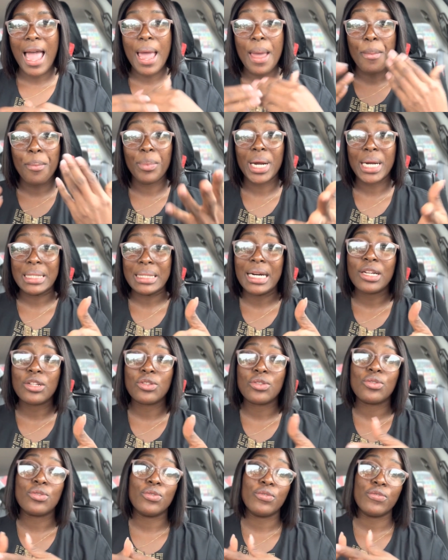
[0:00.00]

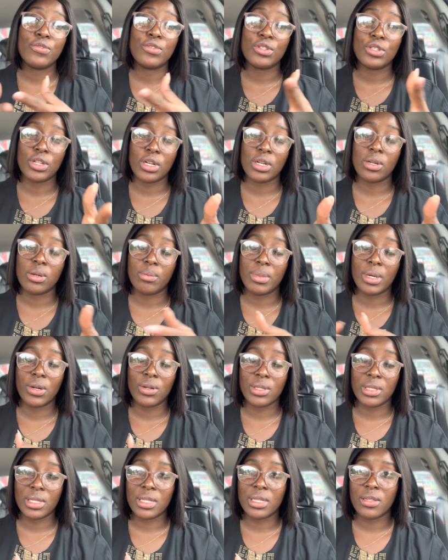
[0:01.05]
embarrassed to even talk
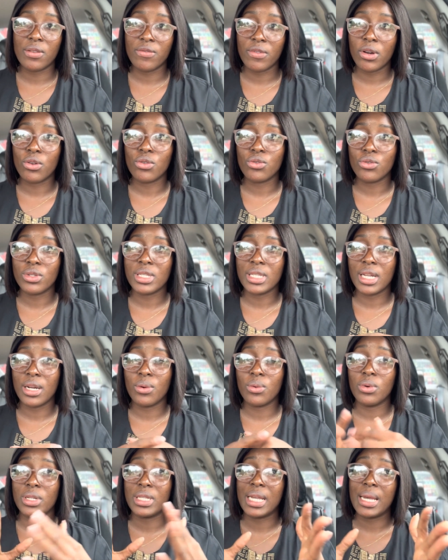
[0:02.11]
about it if i'll use that
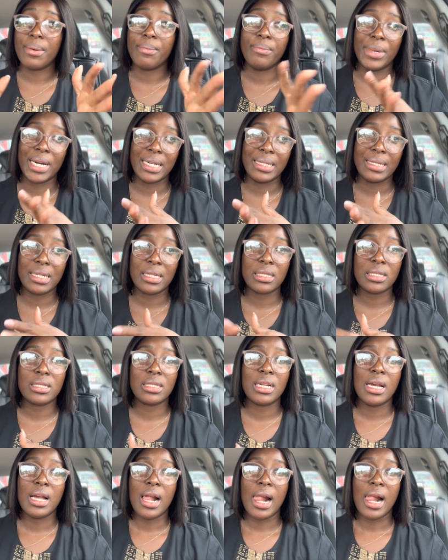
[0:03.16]
word embarrassed